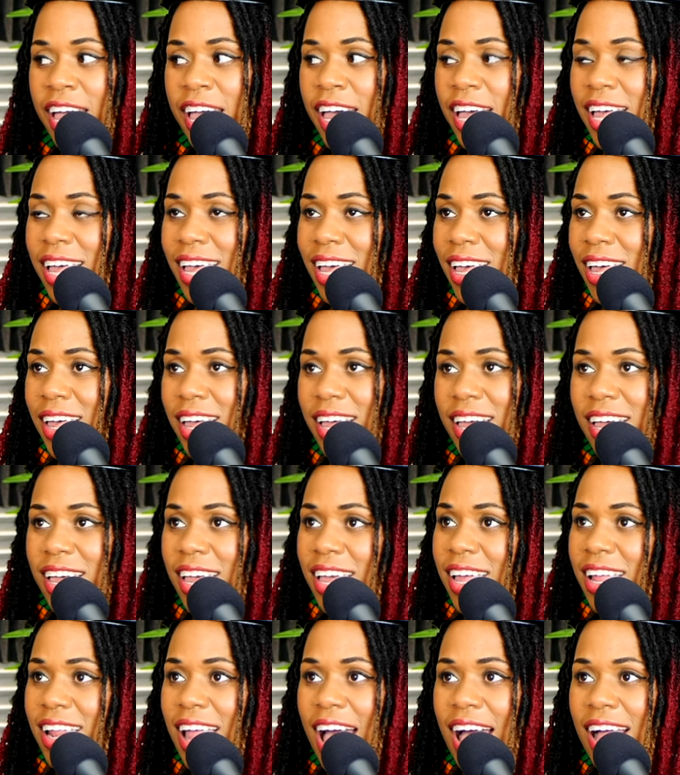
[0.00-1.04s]
it
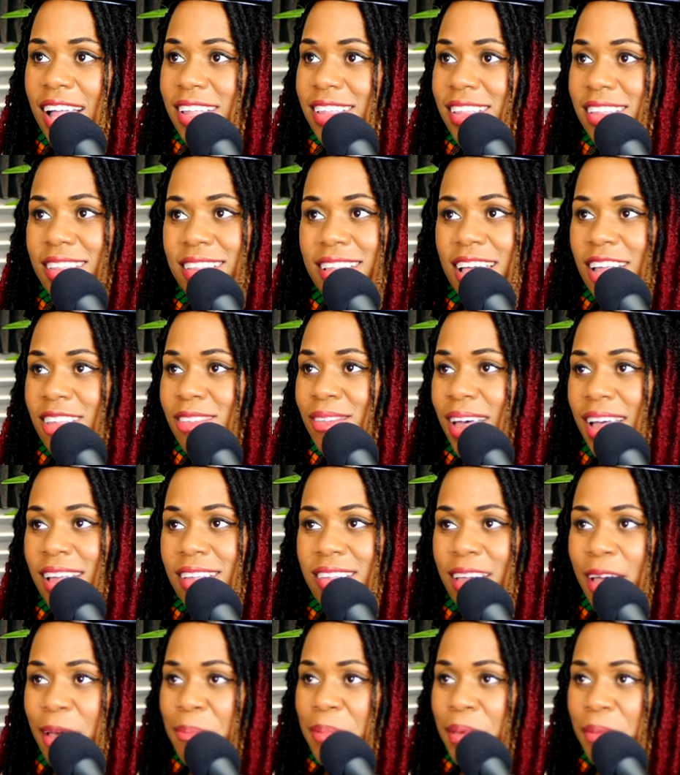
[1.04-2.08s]
it I that's why I was
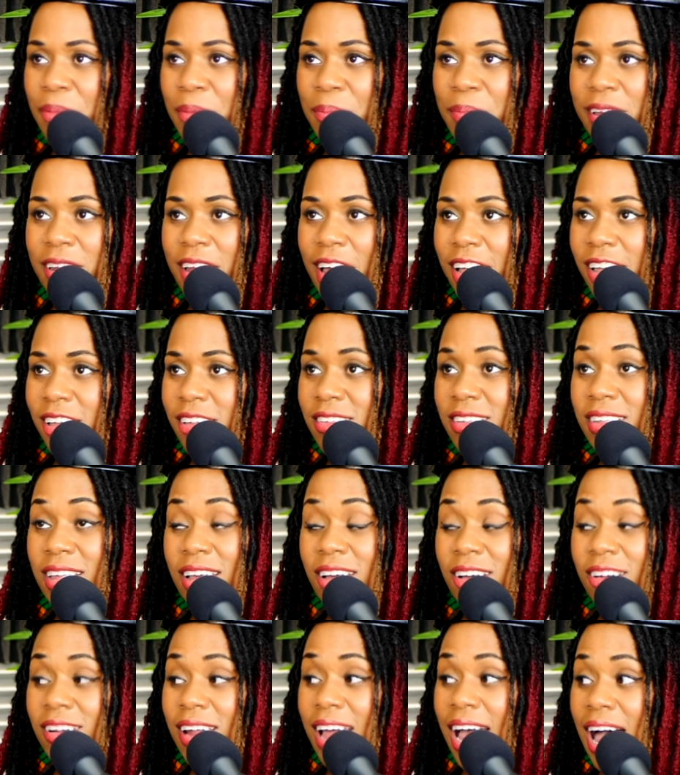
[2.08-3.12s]
like, people be like, you
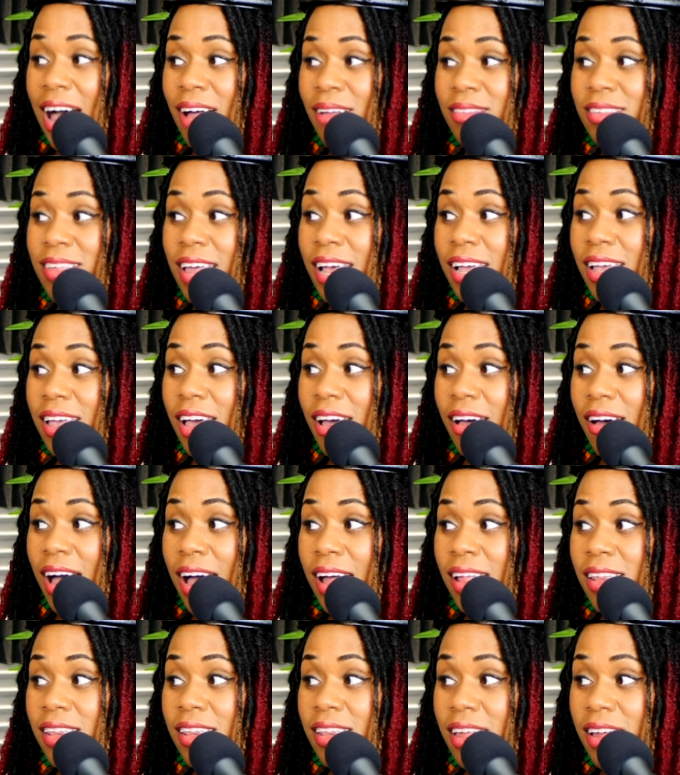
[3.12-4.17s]
single now? I was like, yo,
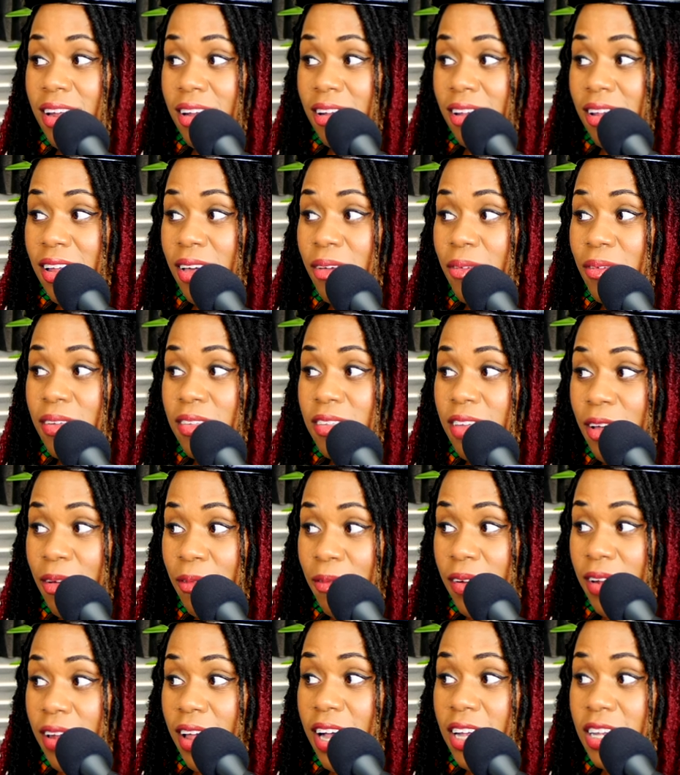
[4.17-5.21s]
I literally was in
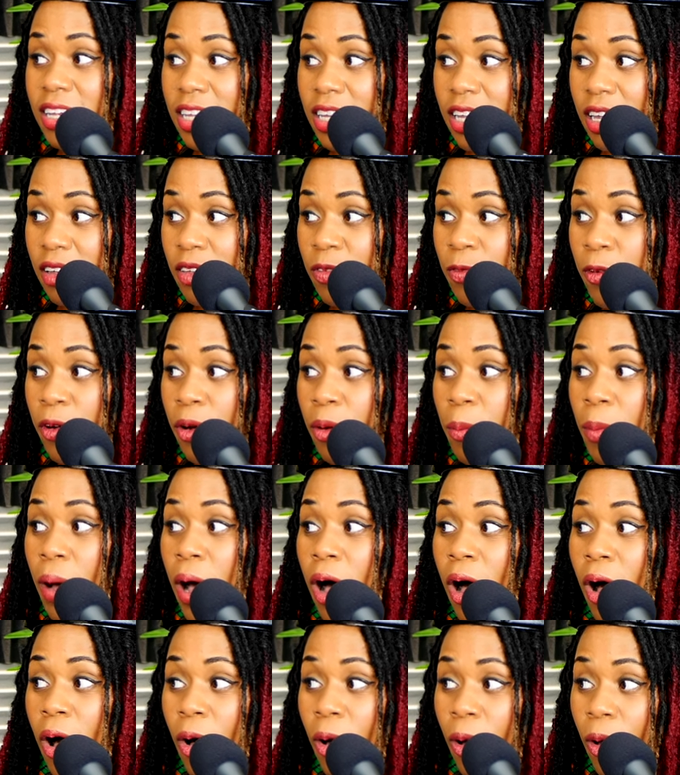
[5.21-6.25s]
relationships for
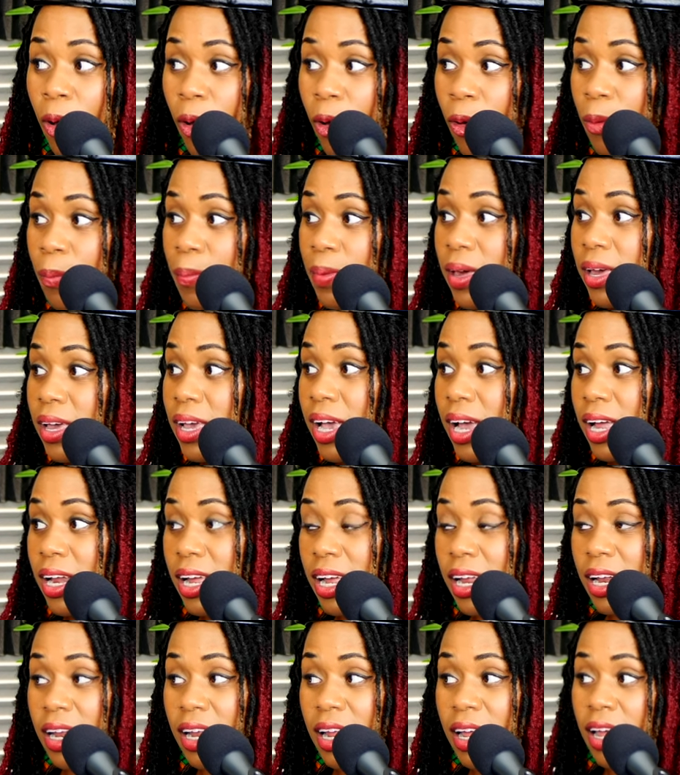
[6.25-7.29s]
my whole
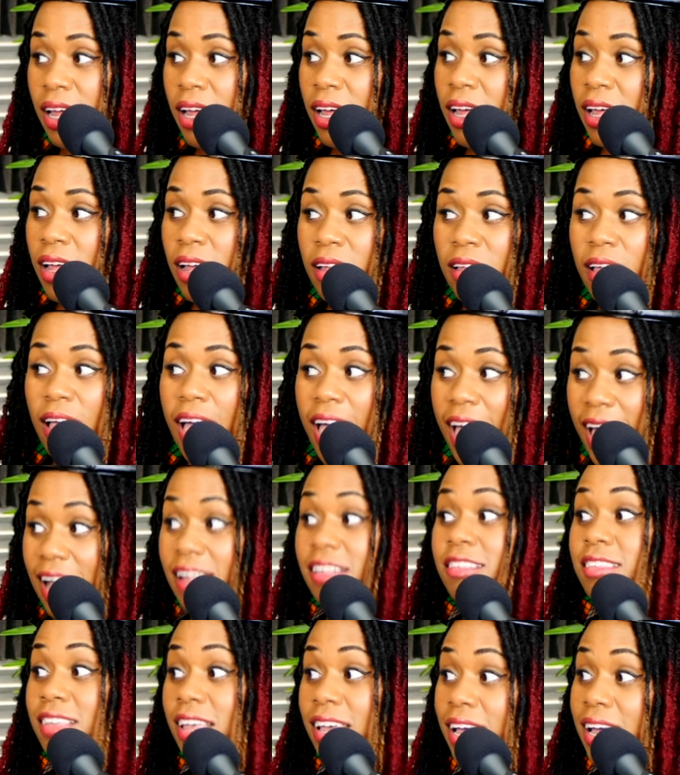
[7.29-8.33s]
beginning,
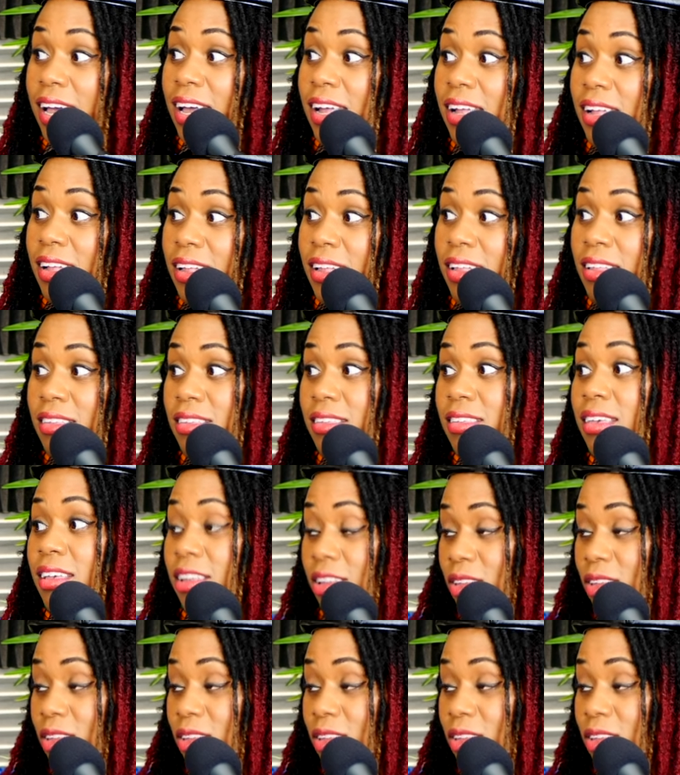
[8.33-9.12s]
eighteen to